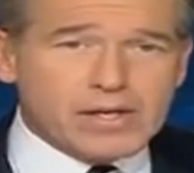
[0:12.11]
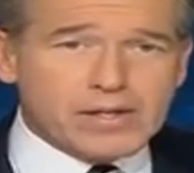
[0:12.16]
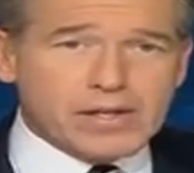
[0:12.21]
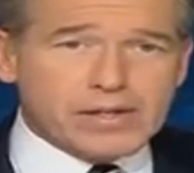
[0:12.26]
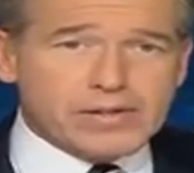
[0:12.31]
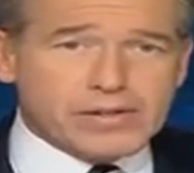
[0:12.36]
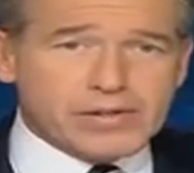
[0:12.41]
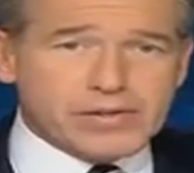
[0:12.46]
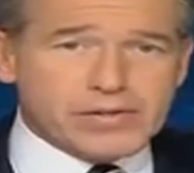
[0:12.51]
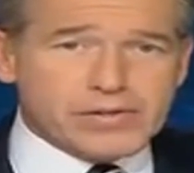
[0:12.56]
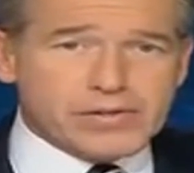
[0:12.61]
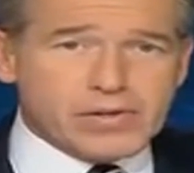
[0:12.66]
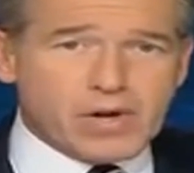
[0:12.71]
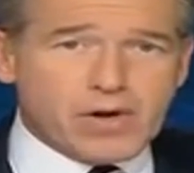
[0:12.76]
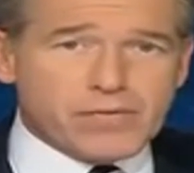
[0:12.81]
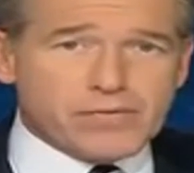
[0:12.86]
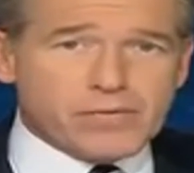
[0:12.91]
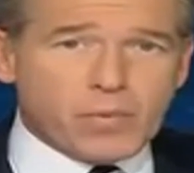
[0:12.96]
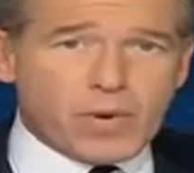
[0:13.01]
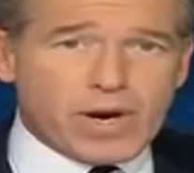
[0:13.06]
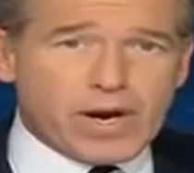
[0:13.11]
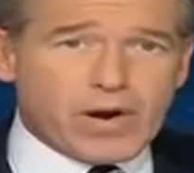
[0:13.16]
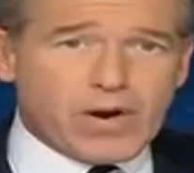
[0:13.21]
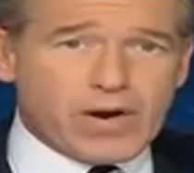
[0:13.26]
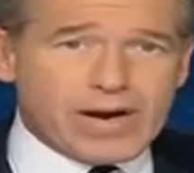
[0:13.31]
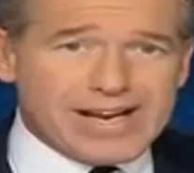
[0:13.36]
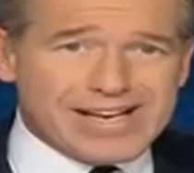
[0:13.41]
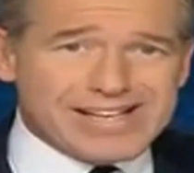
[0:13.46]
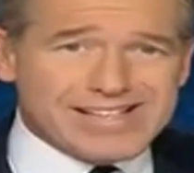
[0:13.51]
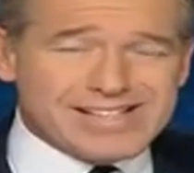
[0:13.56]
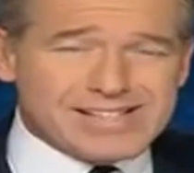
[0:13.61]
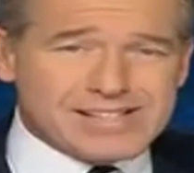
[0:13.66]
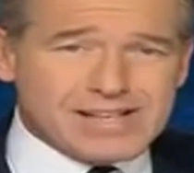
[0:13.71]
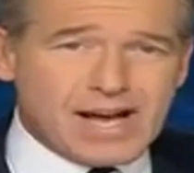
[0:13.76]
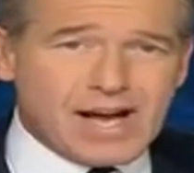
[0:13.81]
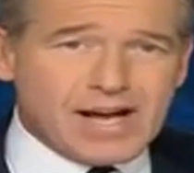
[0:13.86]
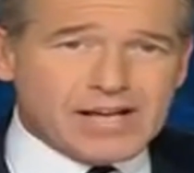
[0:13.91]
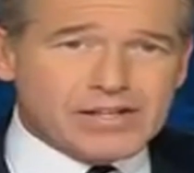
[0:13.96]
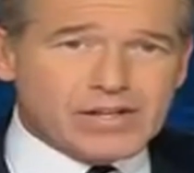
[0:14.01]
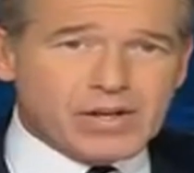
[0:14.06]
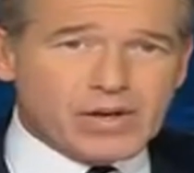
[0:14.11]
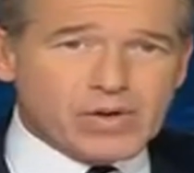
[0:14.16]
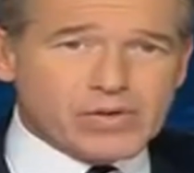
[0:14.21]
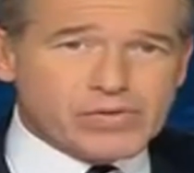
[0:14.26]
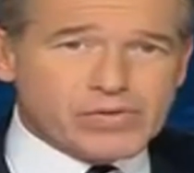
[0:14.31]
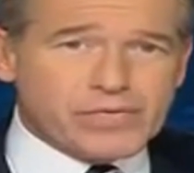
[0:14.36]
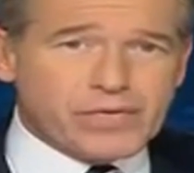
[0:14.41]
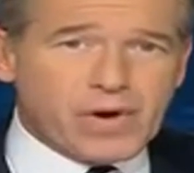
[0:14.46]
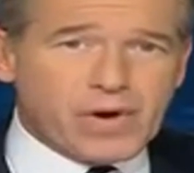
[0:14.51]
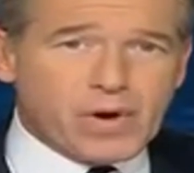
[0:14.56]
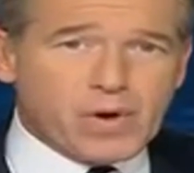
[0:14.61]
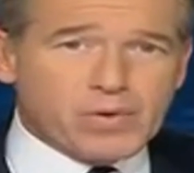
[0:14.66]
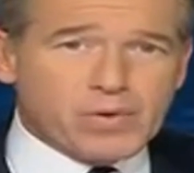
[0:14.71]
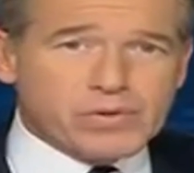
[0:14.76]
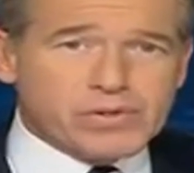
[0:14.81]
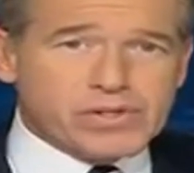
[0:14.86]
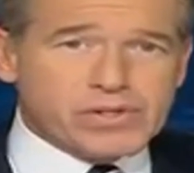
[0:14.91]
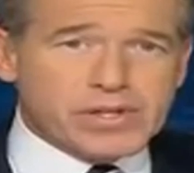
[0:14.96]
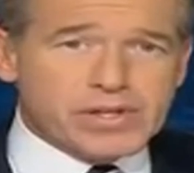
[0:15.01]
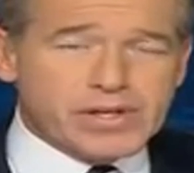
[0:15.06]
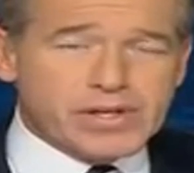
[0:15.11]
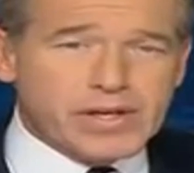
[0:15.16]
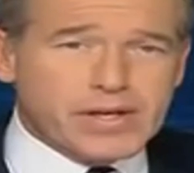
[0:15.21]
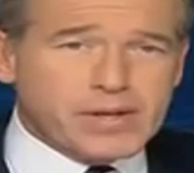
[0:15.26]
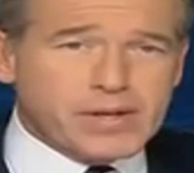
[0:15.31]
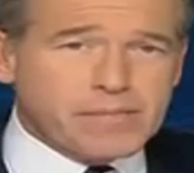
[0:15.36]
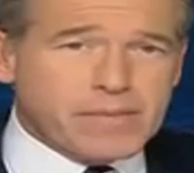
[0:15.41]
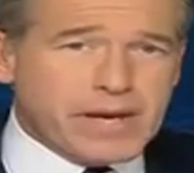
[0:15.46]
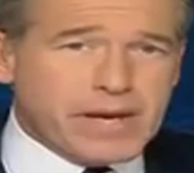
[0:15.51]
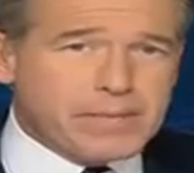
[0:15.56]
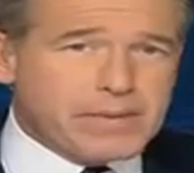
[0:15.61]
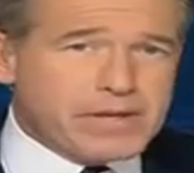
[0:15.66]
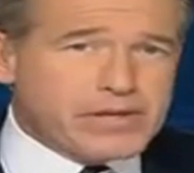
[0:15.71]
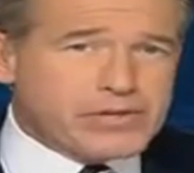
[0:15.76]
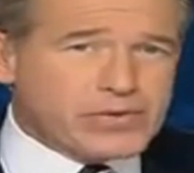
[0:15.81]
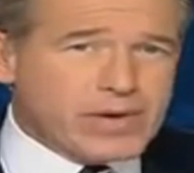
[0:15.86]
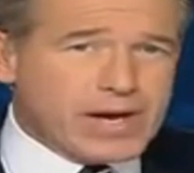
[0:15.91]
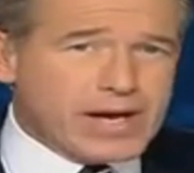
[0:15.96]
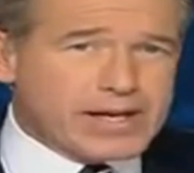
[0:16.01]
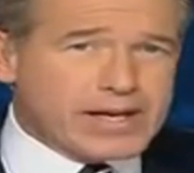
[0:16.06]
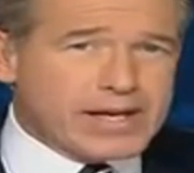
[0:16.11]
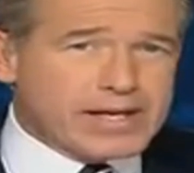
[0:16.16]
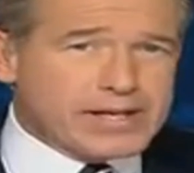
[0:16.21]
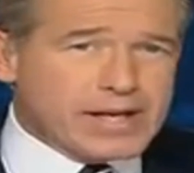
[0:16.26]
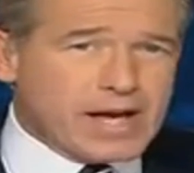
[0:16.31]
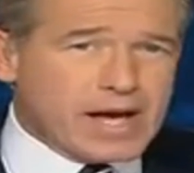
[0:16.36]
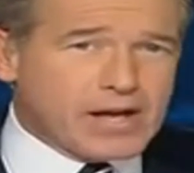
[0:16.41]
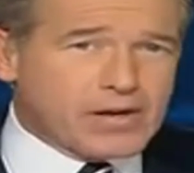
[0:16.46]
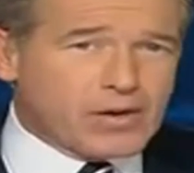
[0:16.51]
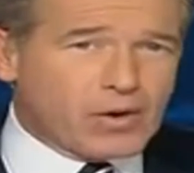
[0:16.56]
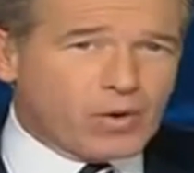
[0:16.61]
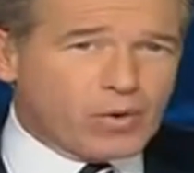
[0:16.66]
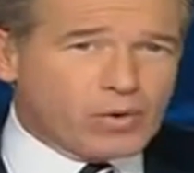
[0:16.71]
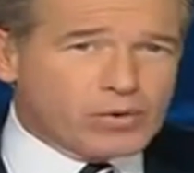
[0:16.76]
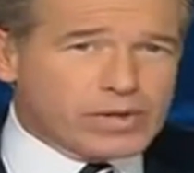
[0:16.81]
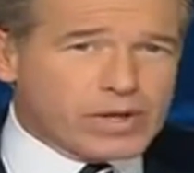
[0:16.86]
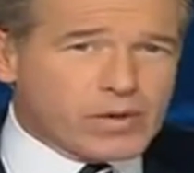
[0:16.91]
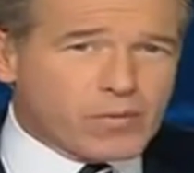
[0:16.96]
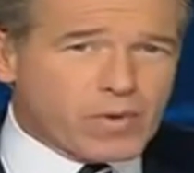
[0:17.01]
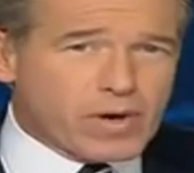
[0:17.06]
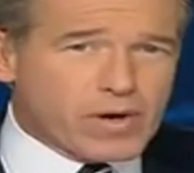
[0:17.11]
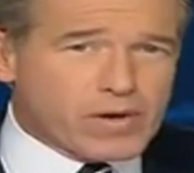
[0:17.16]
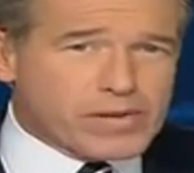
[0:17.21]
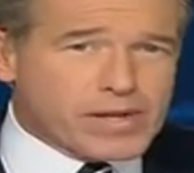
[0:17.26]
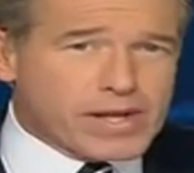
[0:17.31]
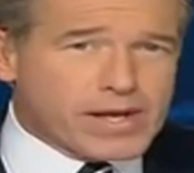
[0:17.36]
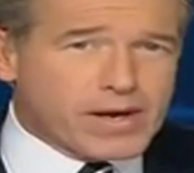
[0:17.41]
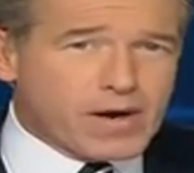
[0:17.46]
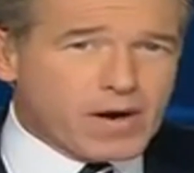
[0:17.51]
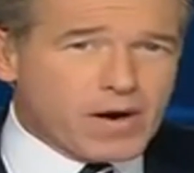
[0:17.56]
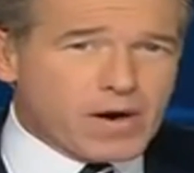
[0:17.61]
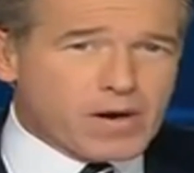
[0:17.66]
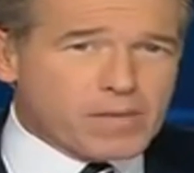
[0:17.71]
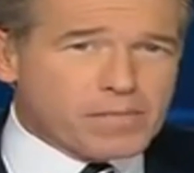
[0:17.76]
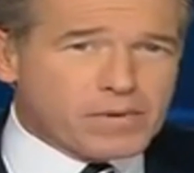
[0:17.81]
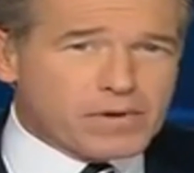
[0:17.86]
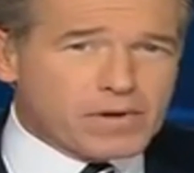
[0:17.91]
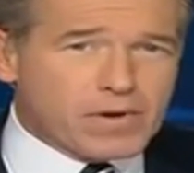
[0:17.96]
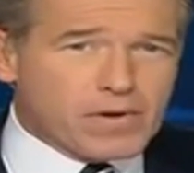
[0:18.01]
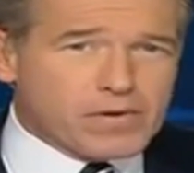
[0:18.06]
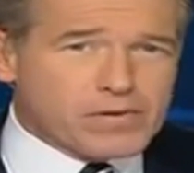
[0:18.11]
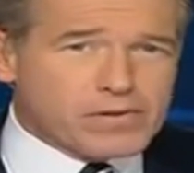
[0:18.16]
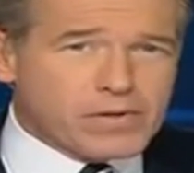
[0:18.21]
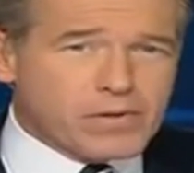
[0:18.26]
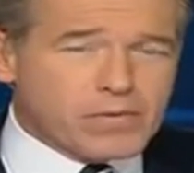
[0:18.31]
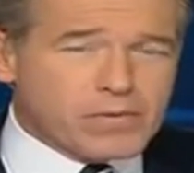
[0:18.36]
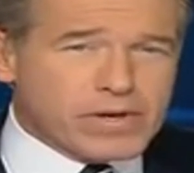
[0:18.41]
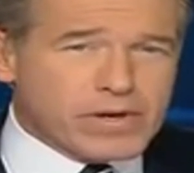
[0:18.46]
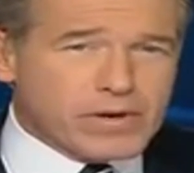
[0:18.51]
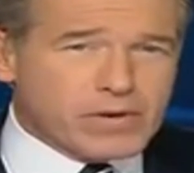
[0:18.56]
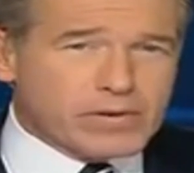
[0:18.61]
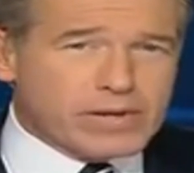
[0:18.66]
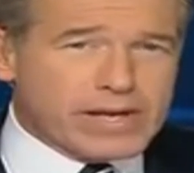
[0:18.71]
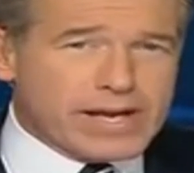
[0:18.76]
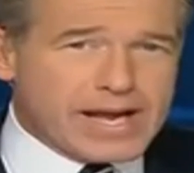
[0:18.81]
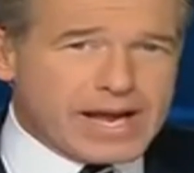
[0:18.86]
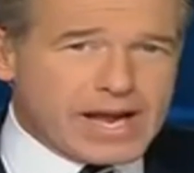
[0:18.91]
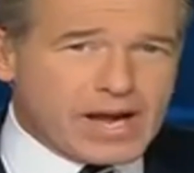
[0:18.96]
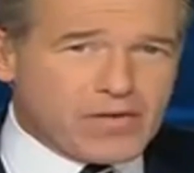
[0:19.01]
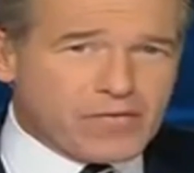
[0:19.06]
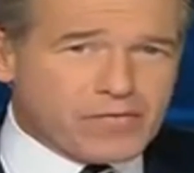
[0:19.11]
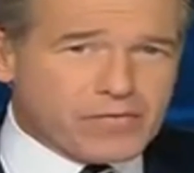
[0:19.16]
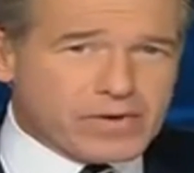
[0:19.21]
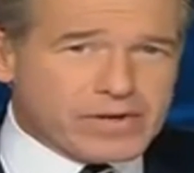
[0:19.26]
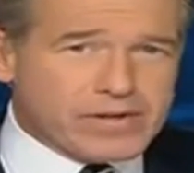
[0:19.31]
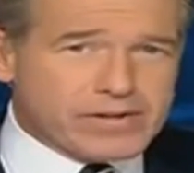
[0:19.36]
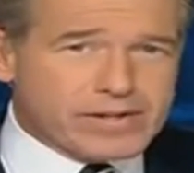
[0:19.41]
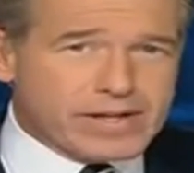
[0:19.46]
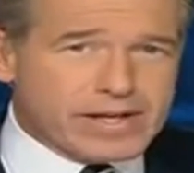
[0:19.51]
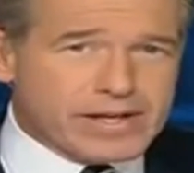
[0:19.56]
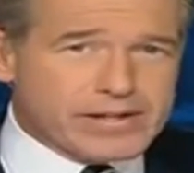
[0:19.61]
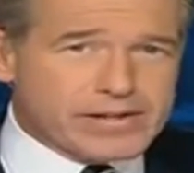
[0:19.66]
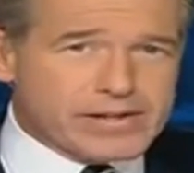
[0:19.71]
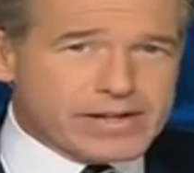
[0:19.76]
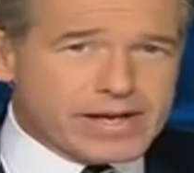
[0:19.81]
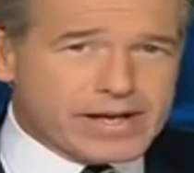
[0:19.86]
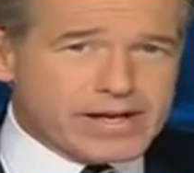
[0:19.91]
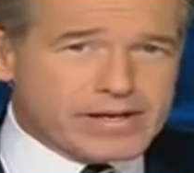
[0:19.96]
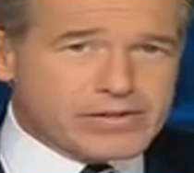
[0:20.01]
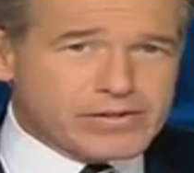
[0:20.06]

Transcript: that there's software inside those phones that may be tracking not only where they are, but also nearly everything they